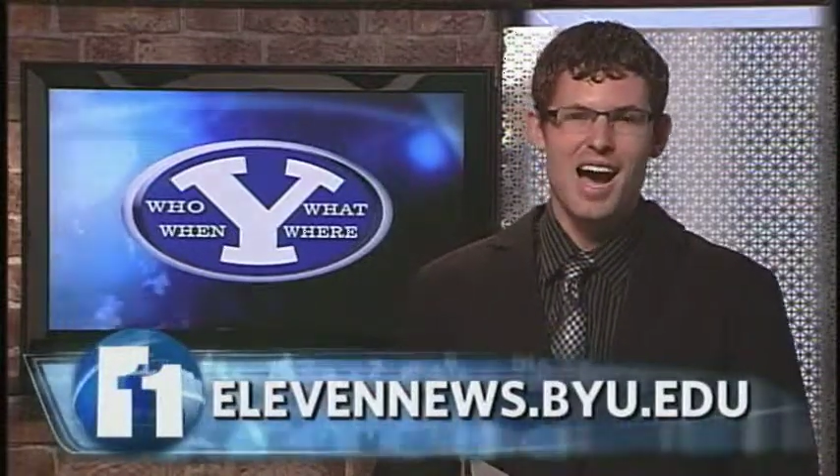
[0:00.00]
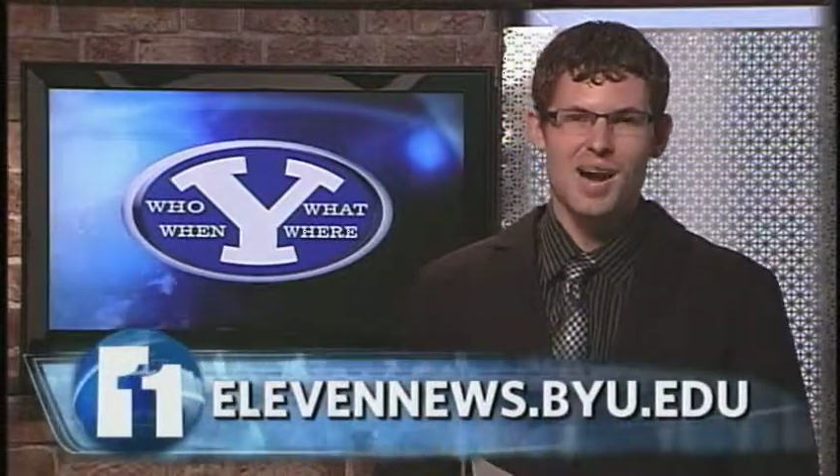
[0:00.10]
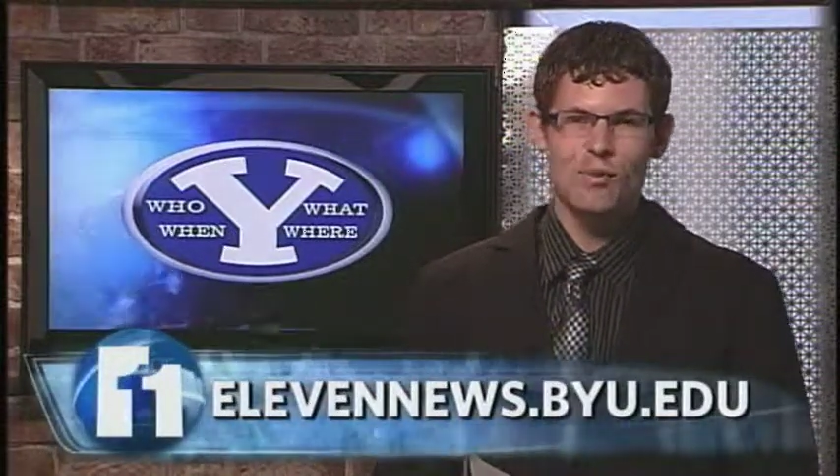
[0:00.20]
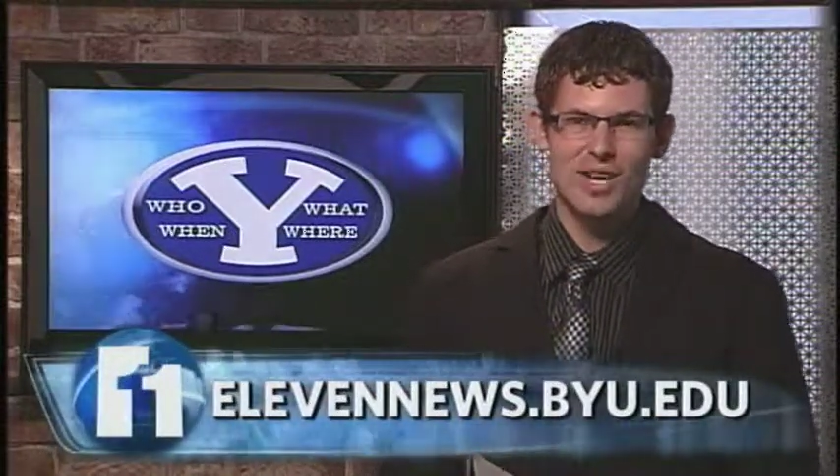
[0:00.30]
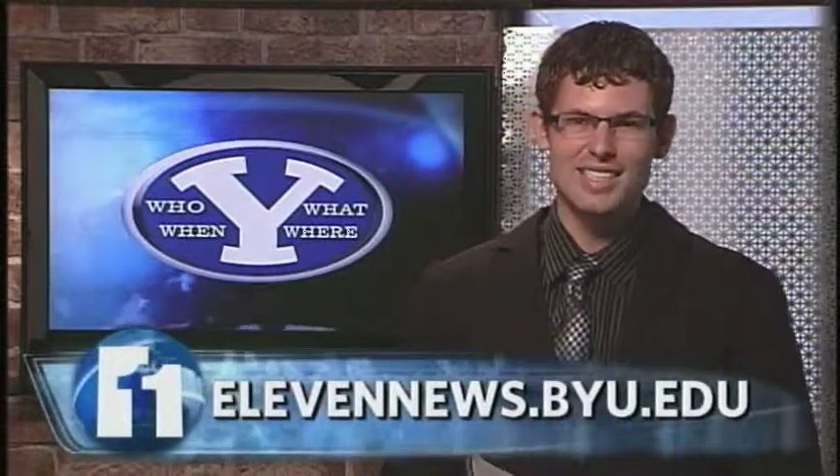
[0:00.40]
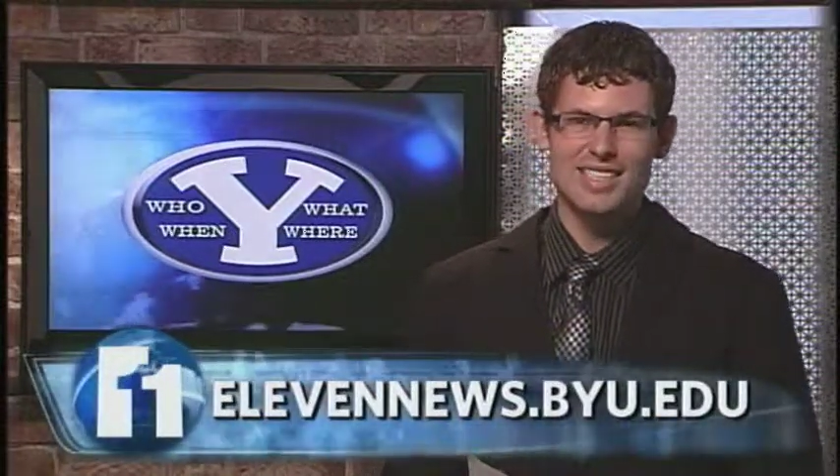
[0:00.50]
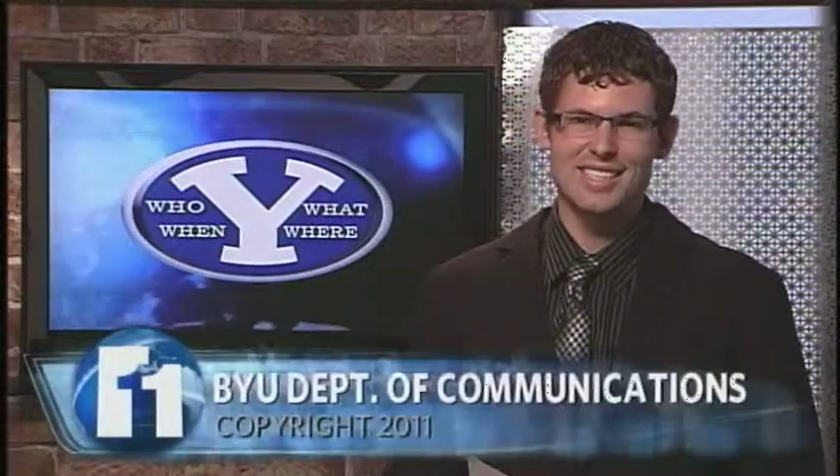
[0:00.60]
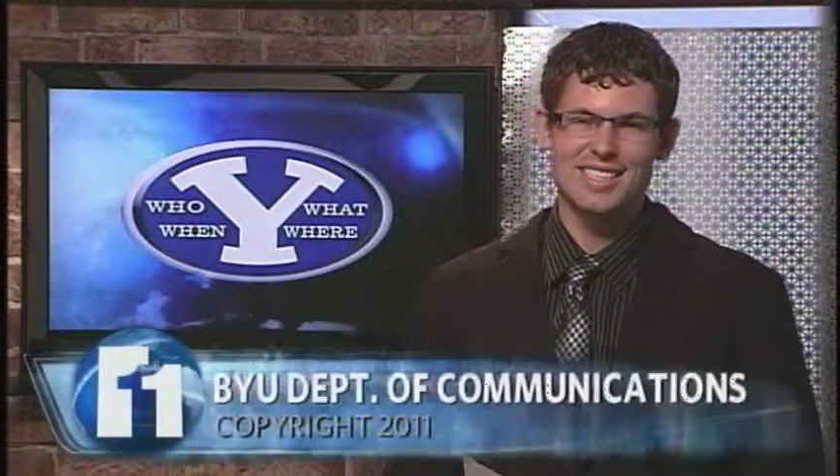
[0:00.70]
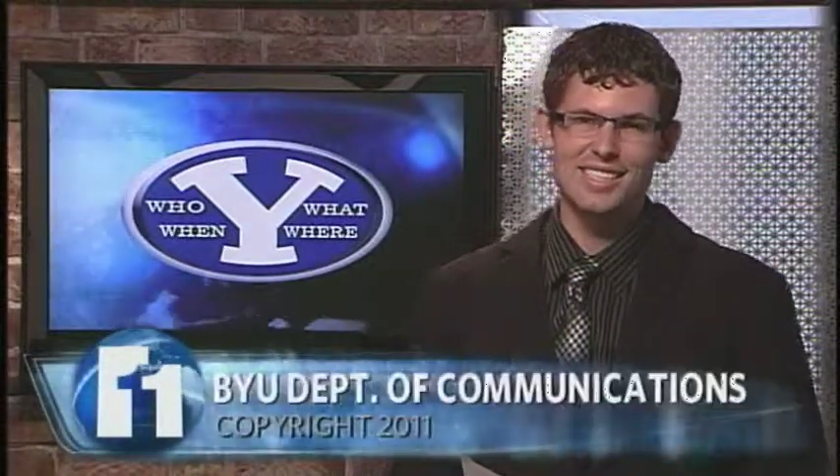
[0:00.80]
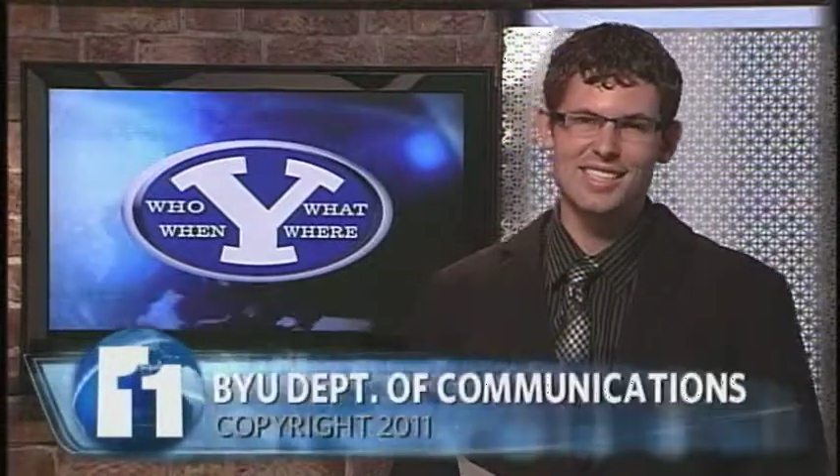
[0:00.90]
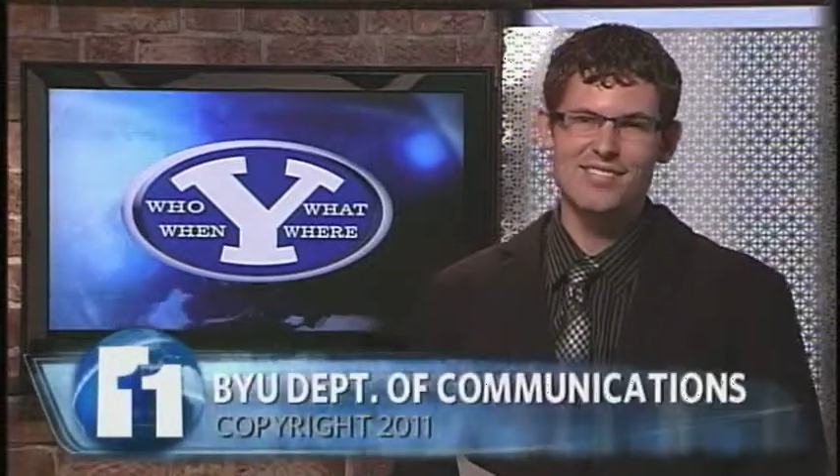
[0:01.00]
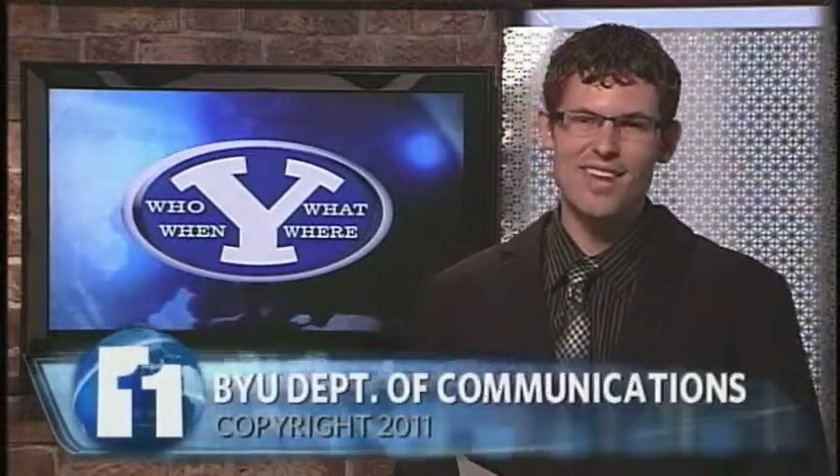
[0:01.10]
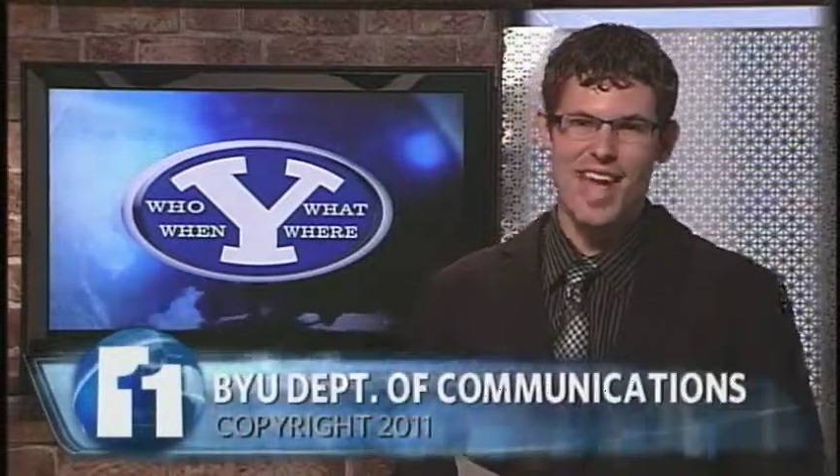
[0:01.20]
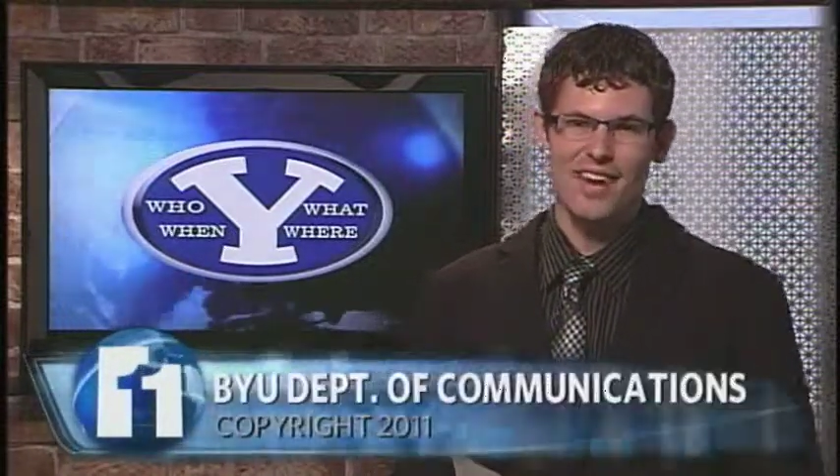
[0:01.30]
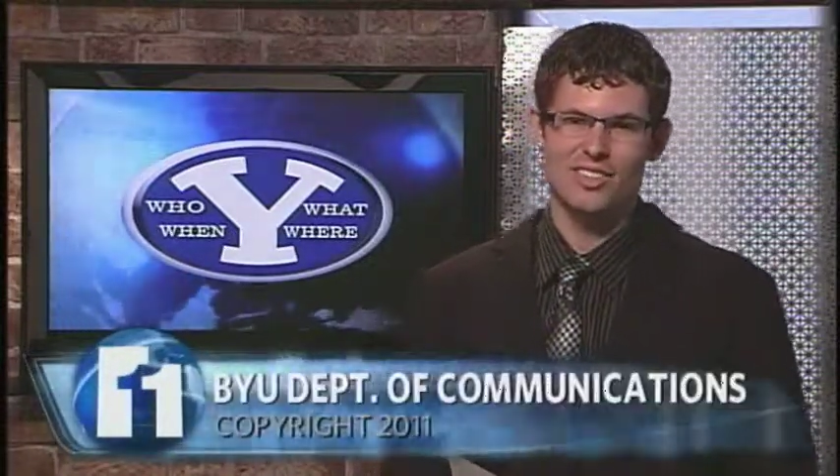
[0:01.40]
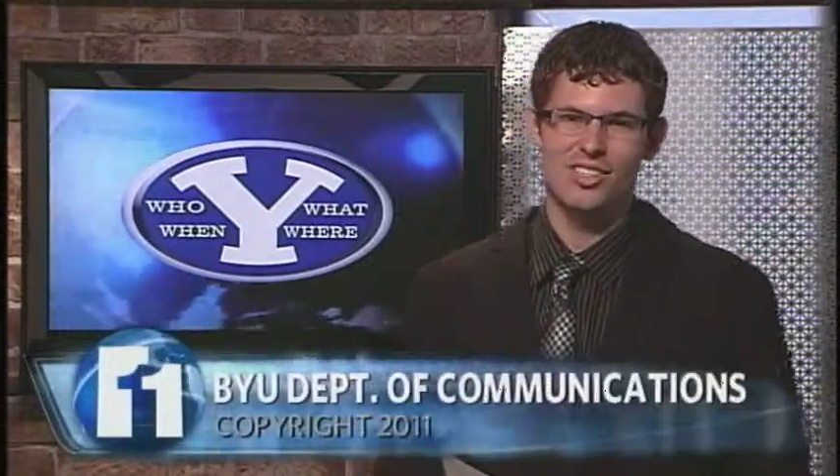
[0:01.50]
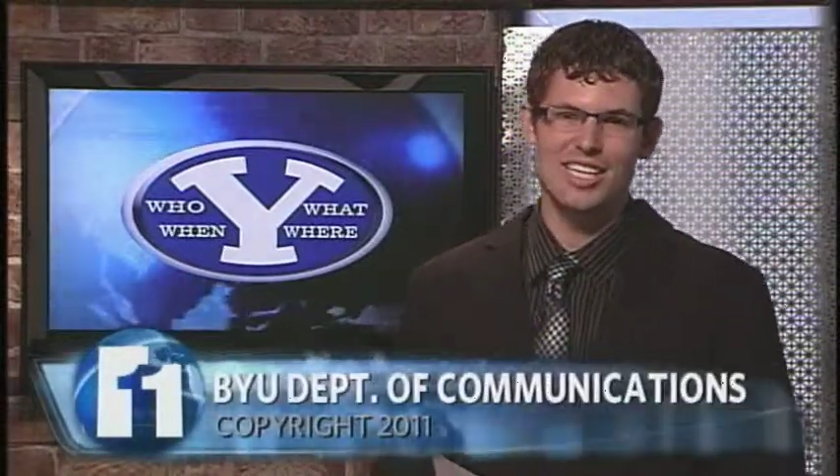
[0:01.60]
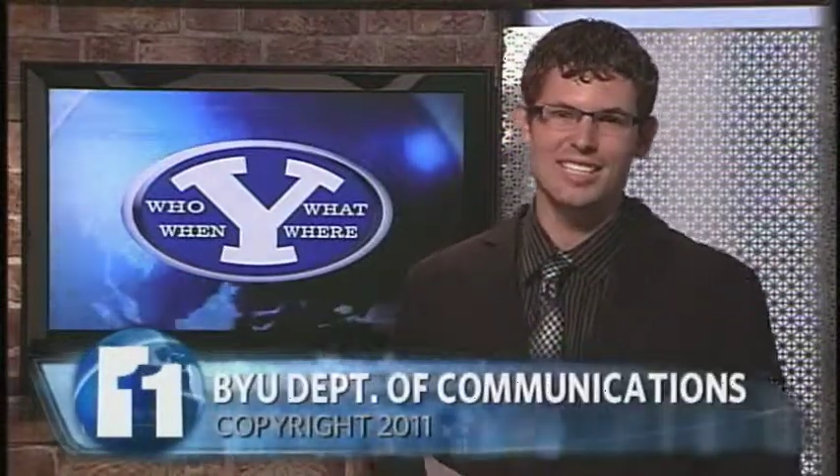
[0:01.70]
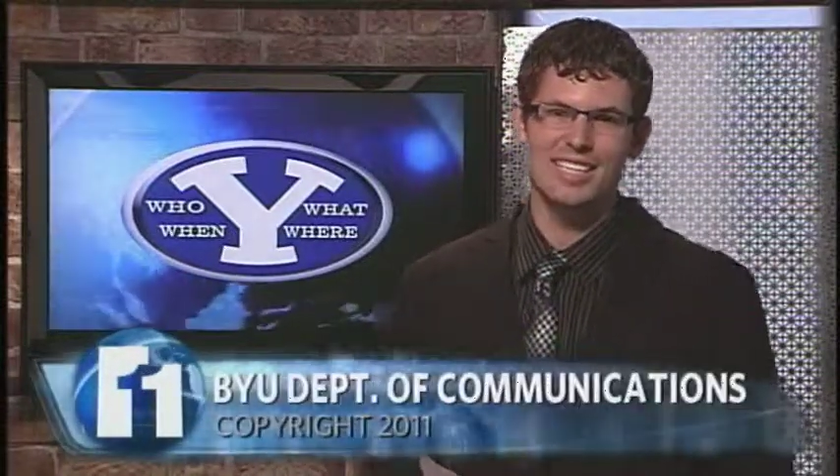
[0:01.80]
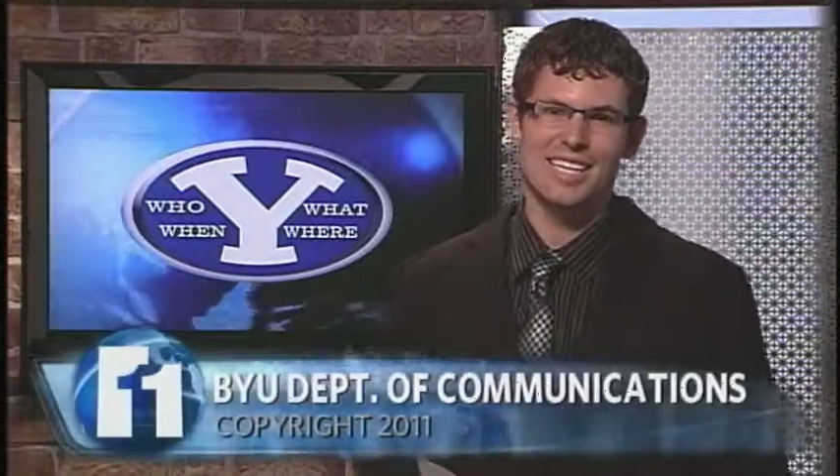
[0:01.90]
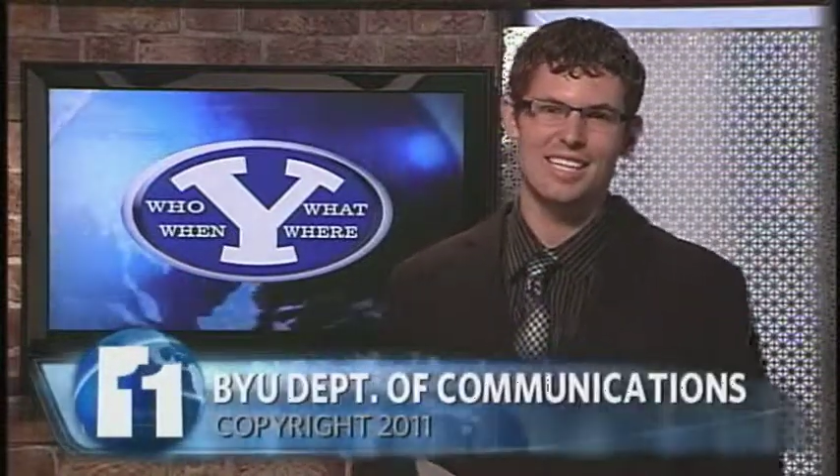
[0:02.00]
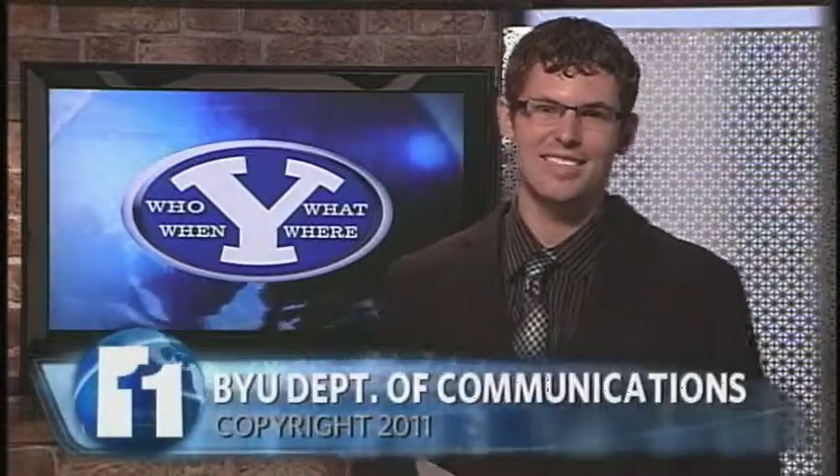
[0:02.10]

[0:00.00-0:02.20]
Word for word: I'm Weston Gleave. Have a great day.